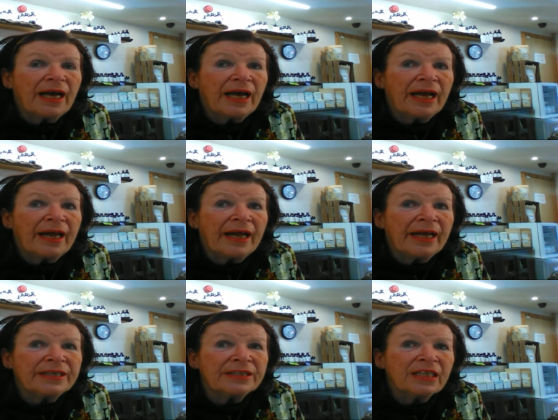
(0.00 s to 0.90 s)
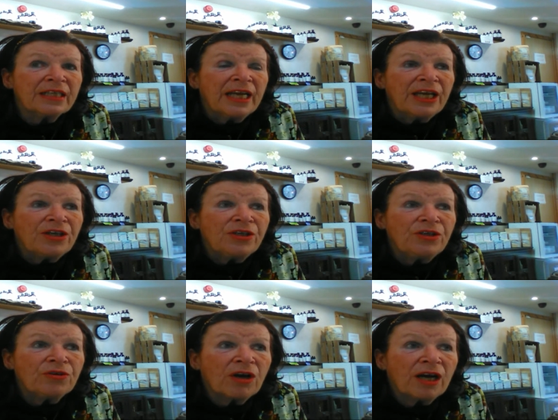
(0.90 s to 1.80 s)
and you're
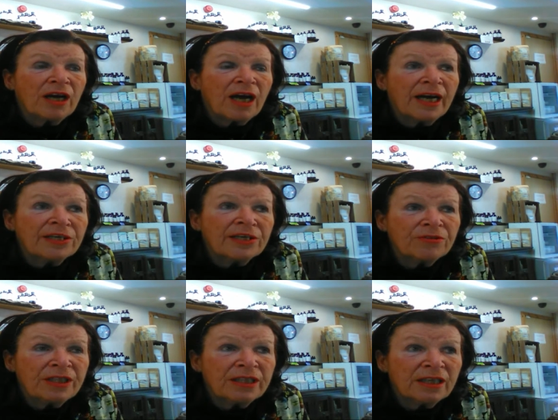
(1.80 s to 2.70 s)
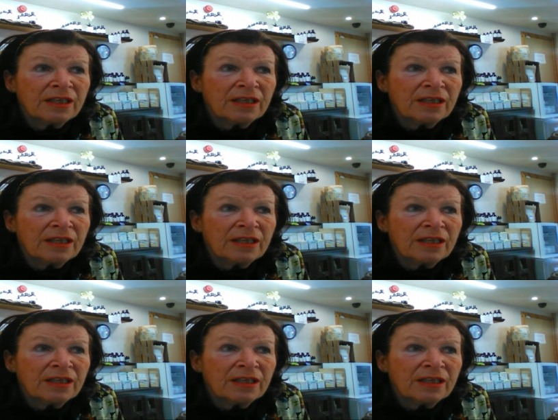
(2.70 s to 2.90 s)
either eating